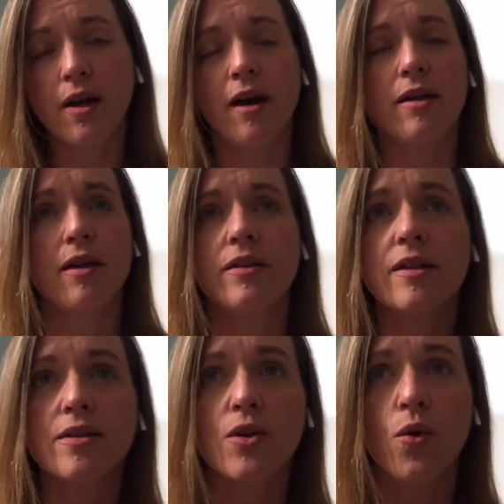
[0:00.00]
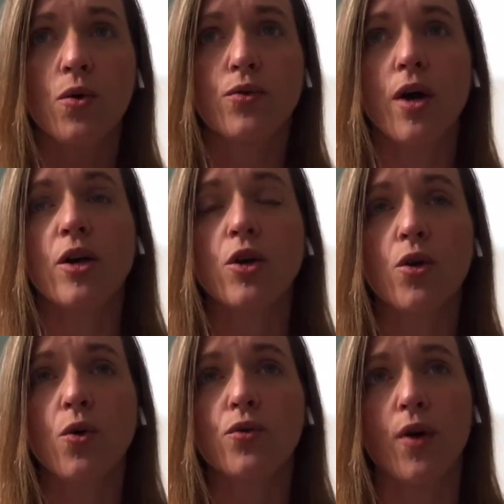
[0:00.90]
I think that's a good
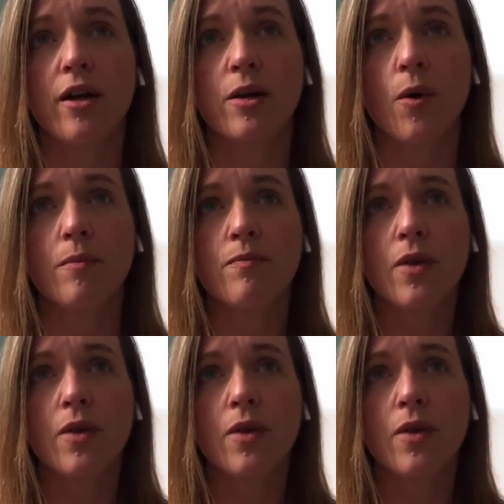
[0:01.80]
goal for anyone.